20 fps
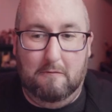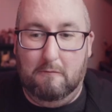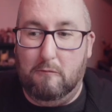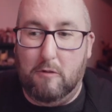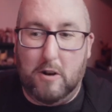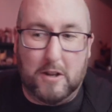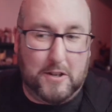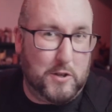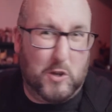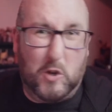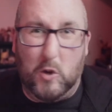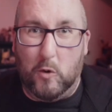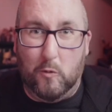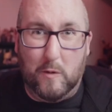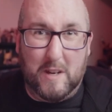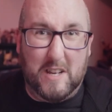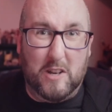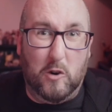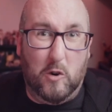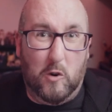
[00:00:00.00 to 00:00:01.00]
what's
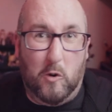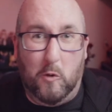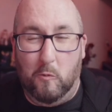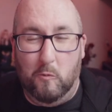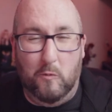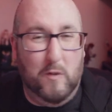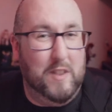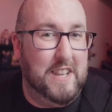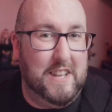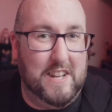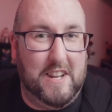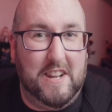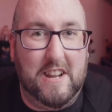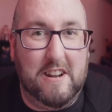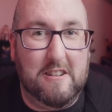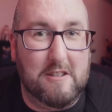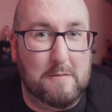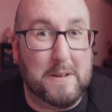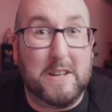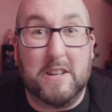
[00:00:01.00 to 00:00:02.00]
going on within an
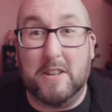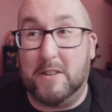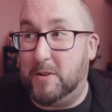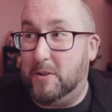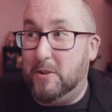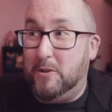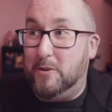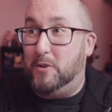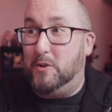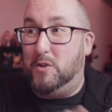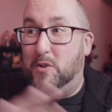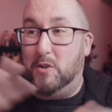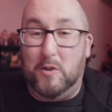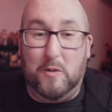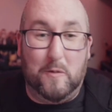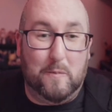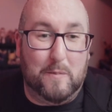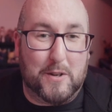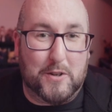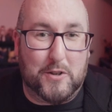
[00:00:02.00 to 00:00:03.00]
area because there's
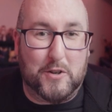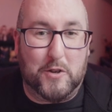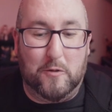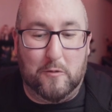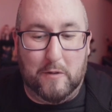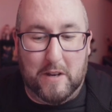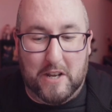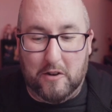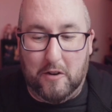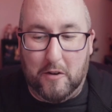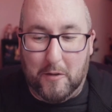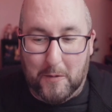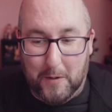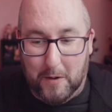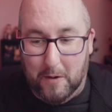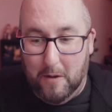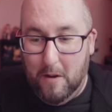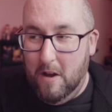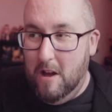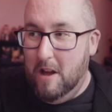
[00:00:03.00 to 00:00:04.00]
so much going
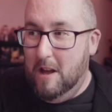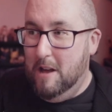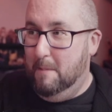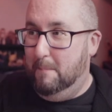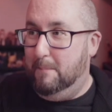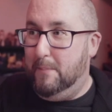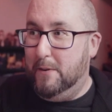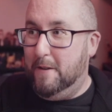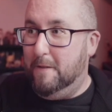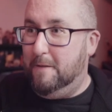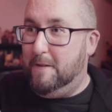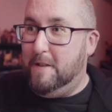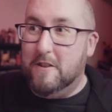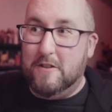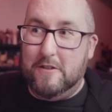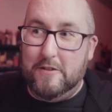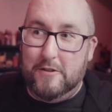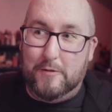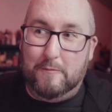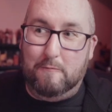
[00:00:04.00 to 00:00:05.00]
on. But if
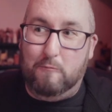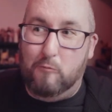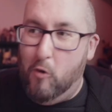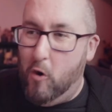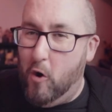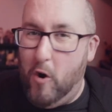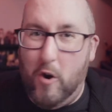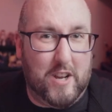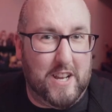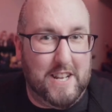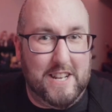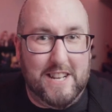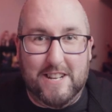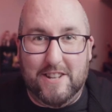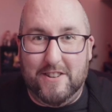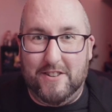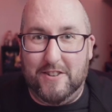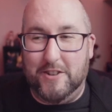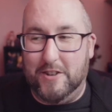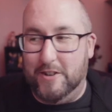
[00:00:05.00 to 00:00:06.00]
you're walking
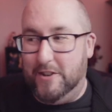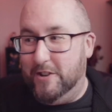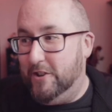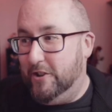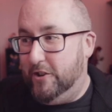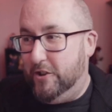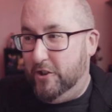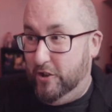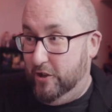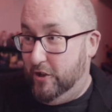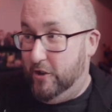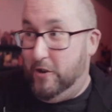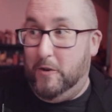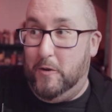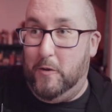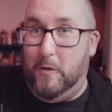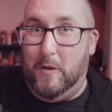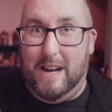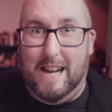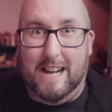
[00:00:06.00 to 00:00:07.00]
into a
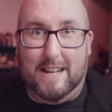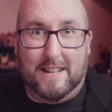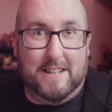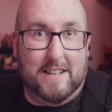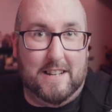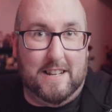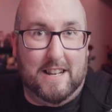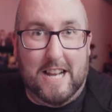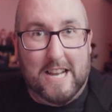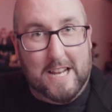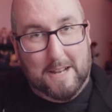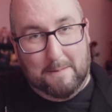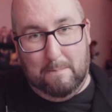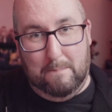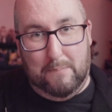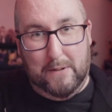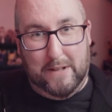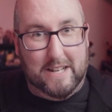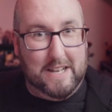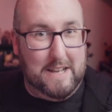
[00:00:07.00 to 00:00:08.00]
show acting
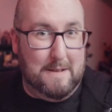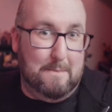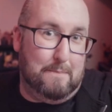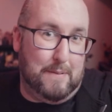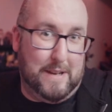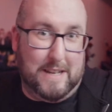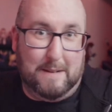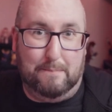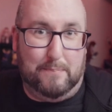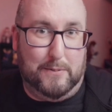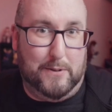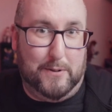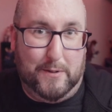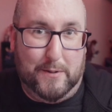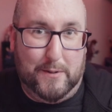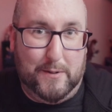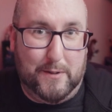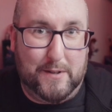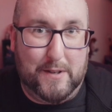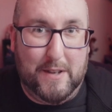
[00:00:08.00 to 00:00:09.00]
like Billy Big
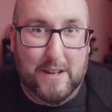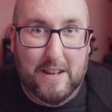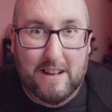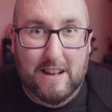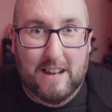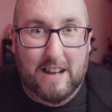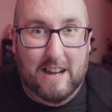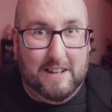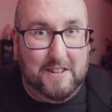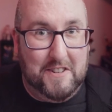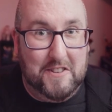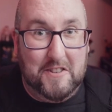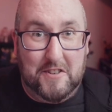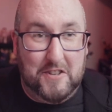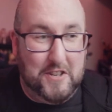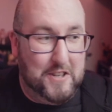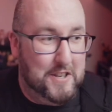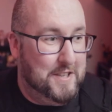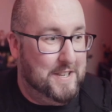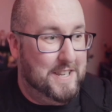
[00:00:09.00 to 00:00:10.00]
Balls and
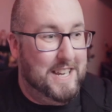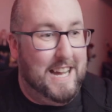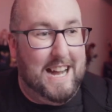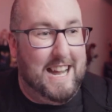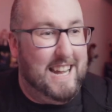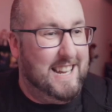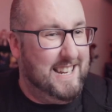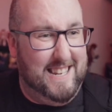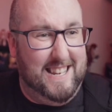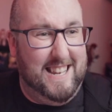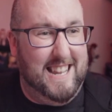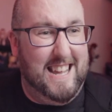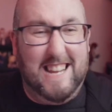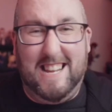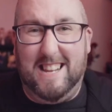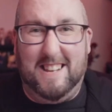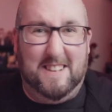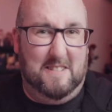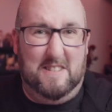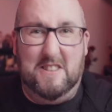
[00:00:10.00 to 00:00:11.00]
just acting
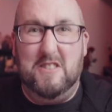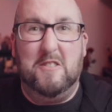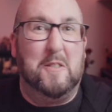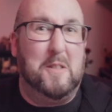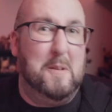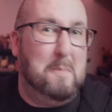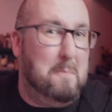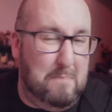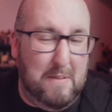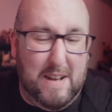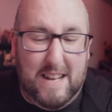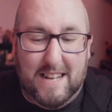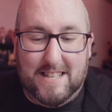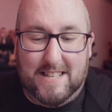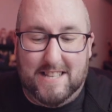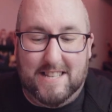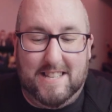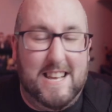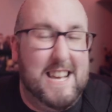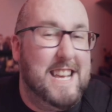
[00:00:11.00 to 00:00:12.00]
like a, you're the
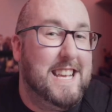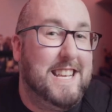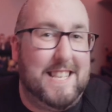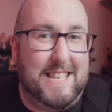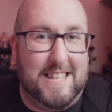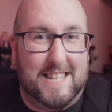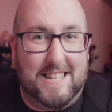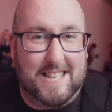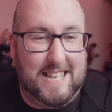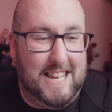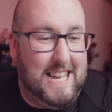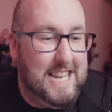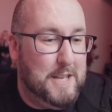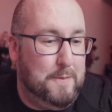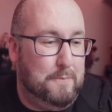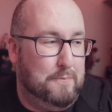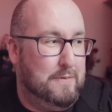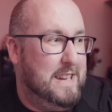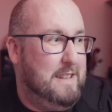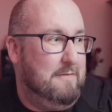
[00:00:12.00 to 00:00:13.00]
best thing since
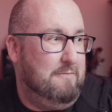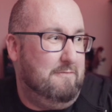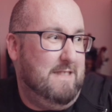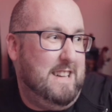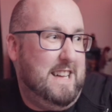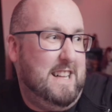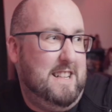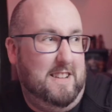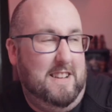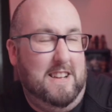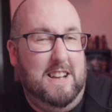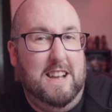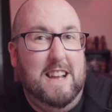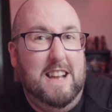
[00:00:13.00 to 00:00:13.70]
sliced bread, well,